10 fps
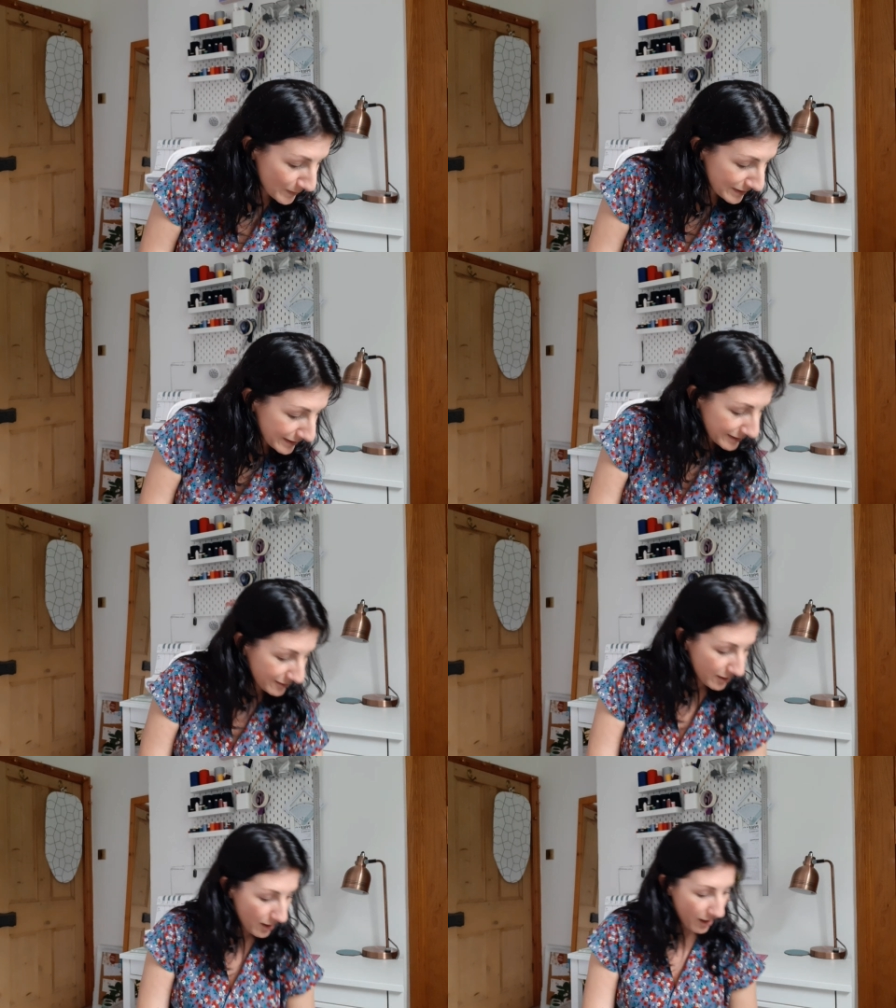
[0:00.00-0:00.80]
in there.
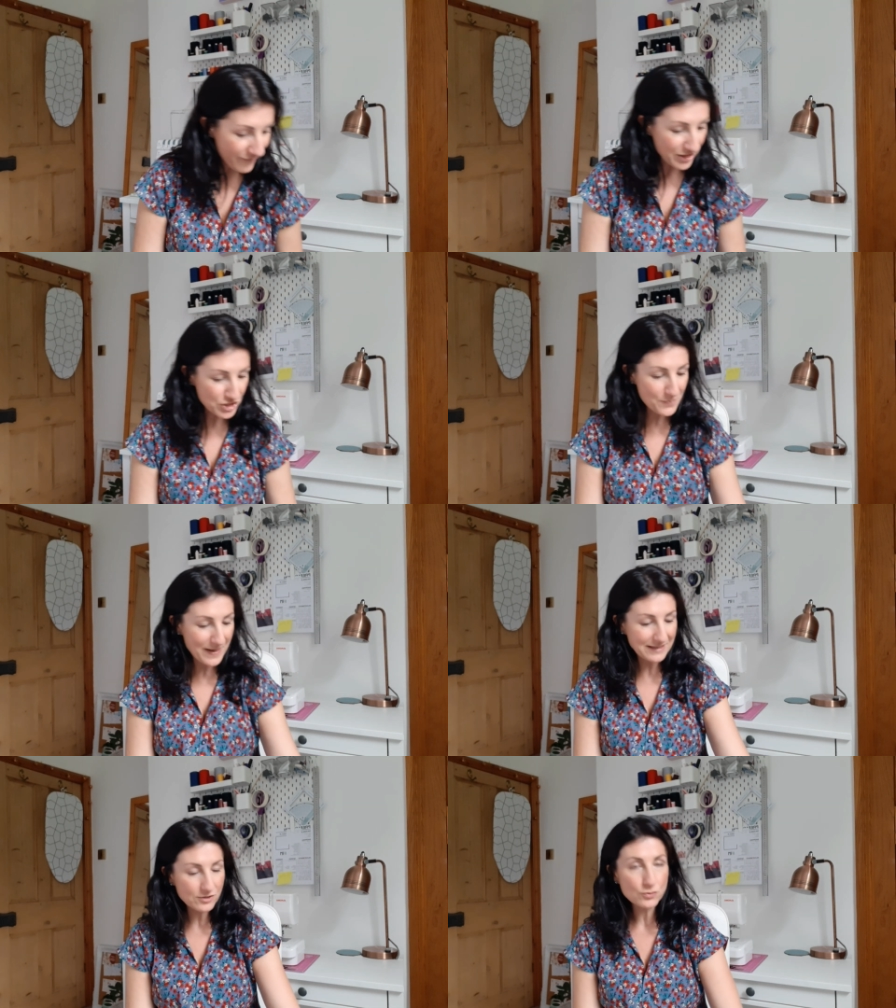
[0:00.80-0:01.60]
I've actually
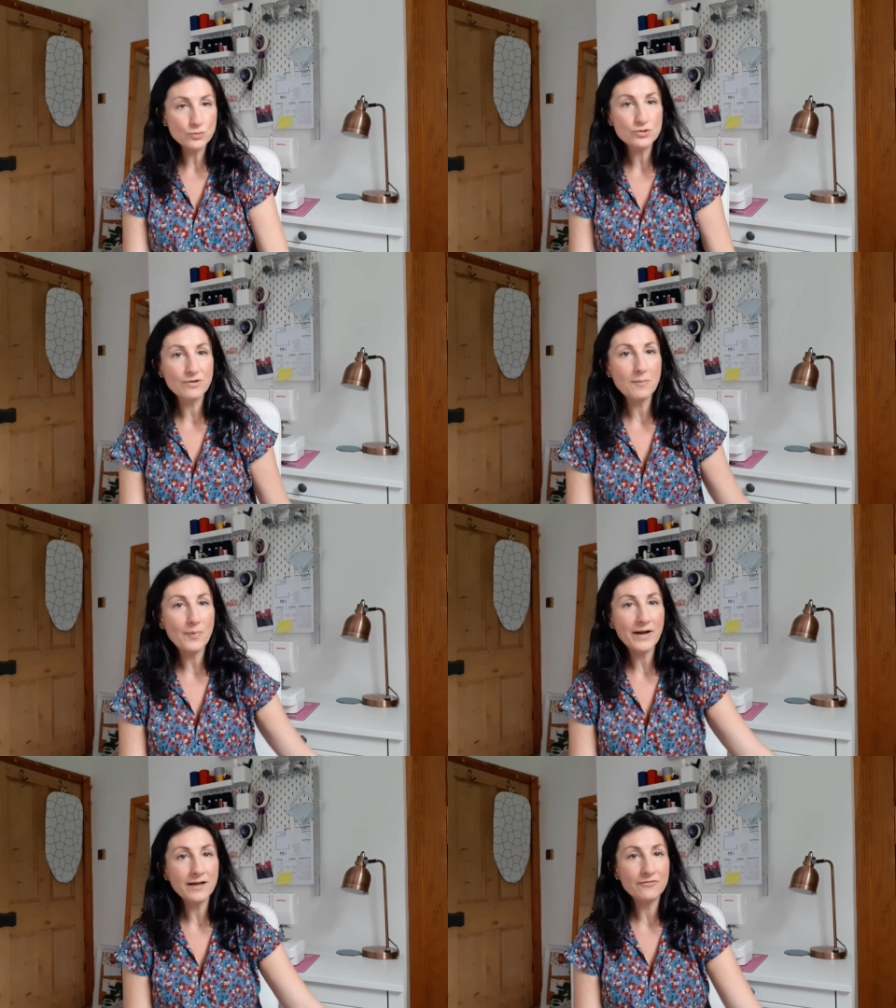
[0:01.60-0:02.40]
made the drawstring
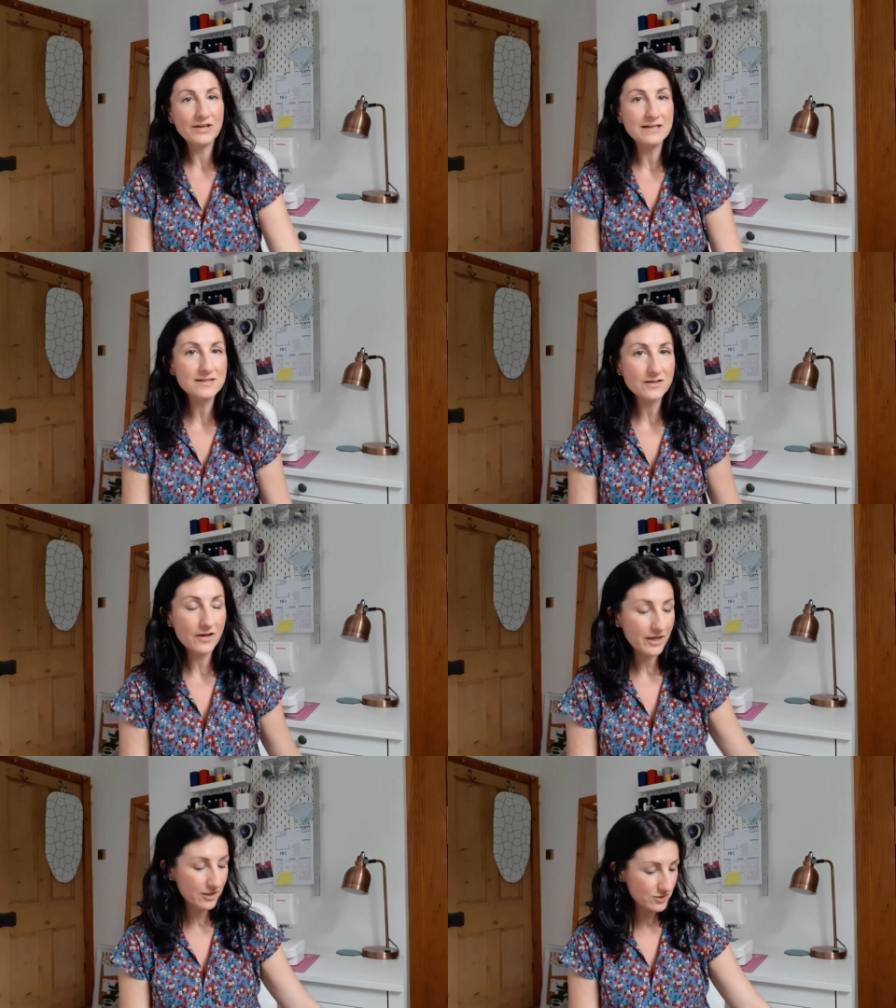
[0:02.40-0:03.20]
brag for
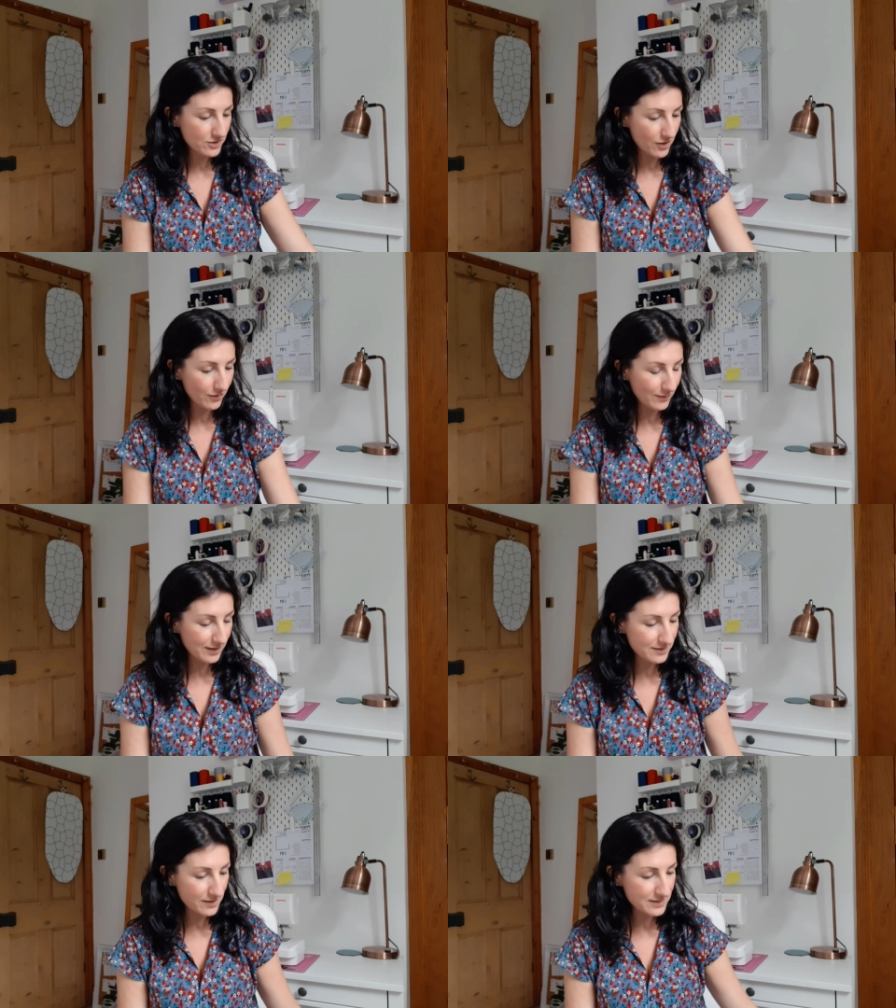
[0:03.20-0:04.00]
inside, so
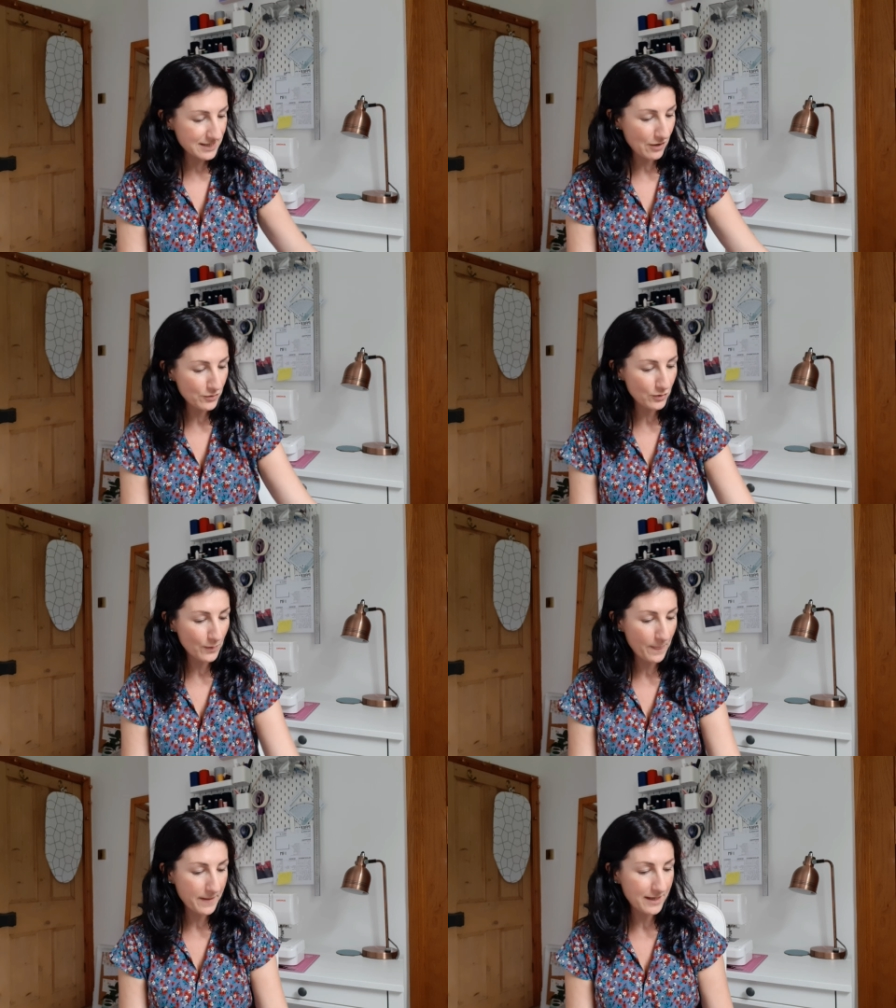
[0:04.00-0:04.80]
it does tell you
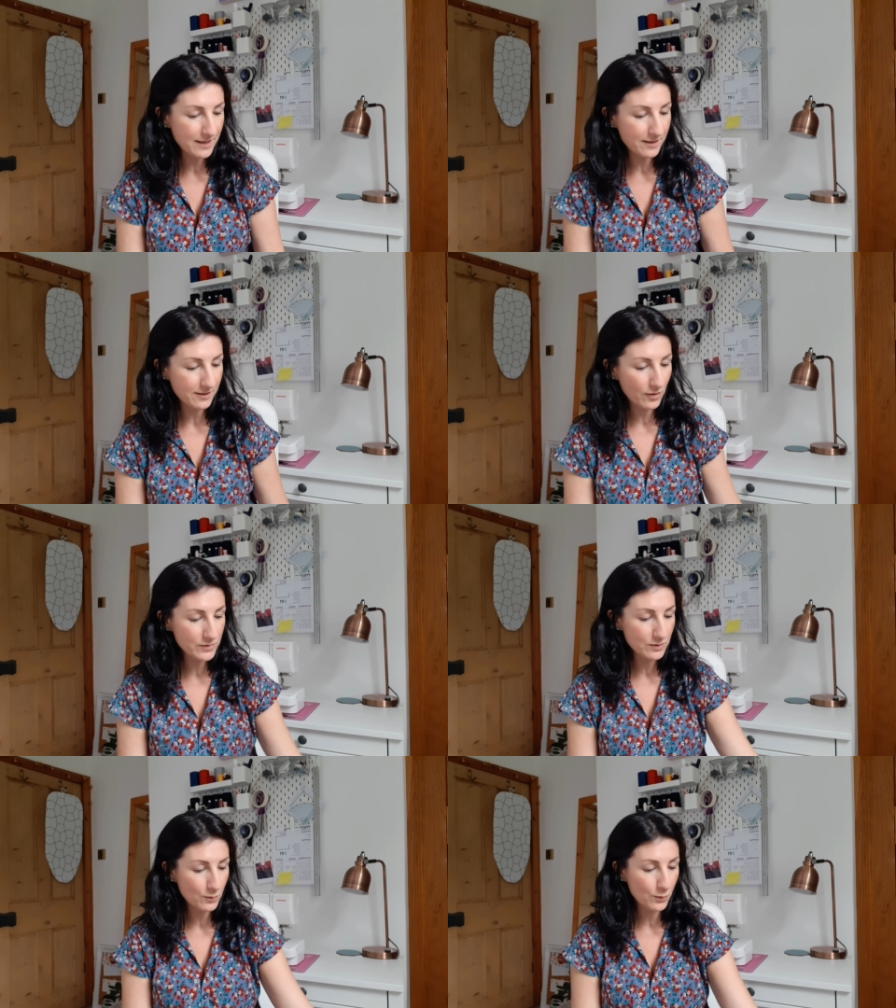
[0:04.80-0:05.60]
on the
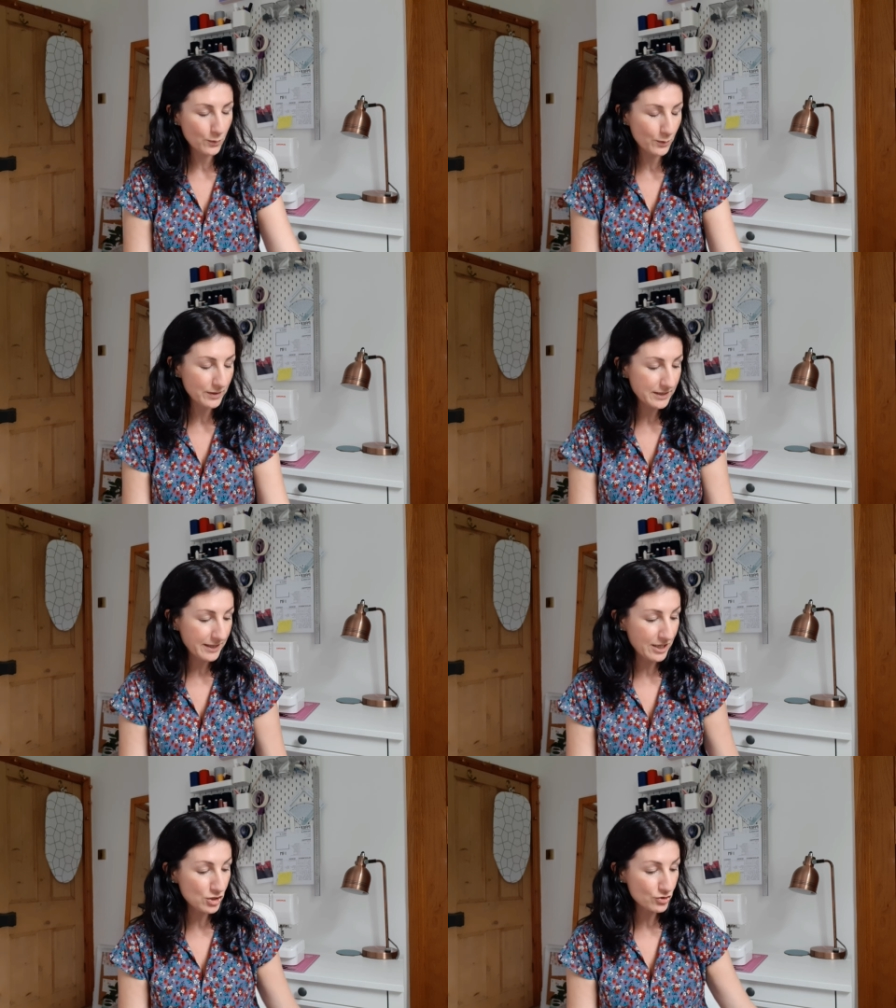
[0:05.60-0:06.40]
Closet Core
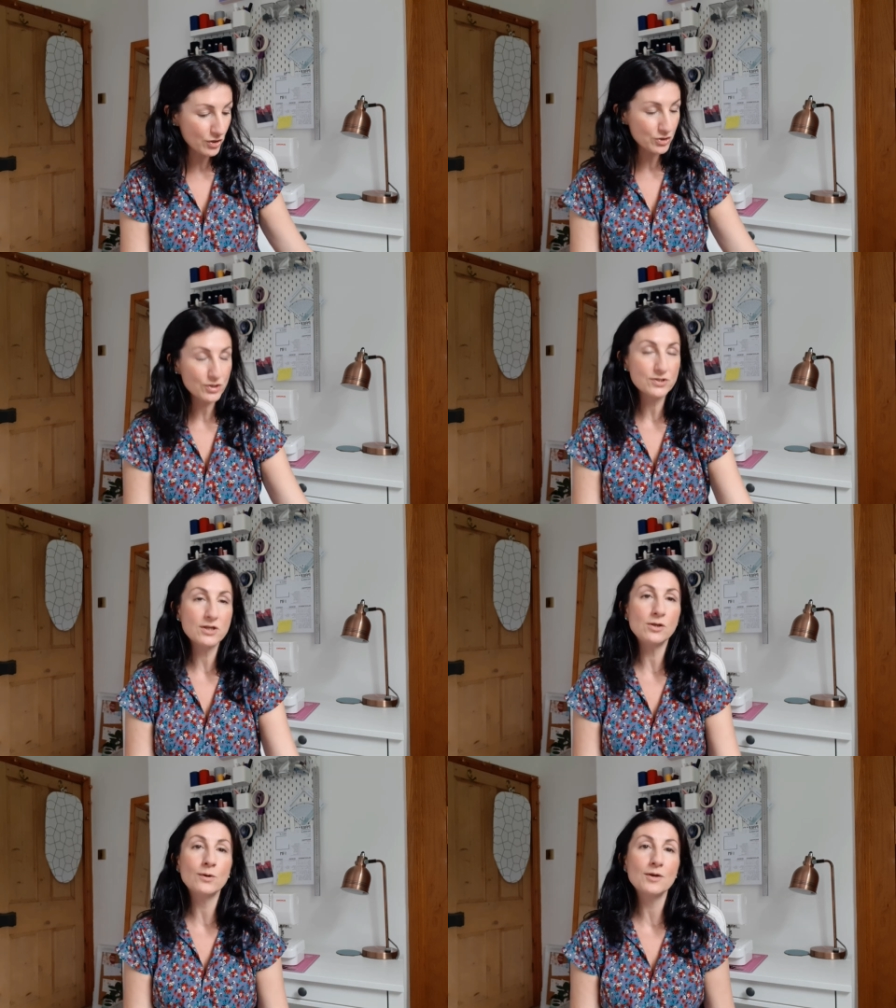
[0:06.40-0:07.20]
instructions
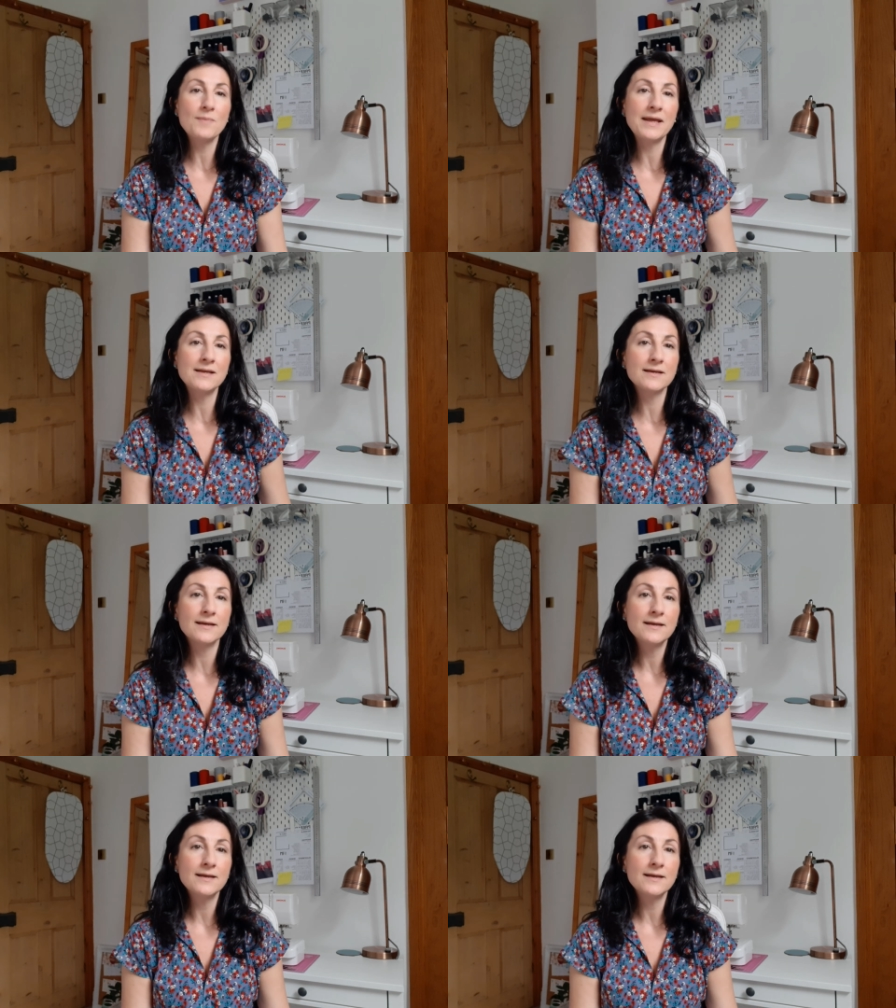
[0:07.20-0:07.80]
that you can make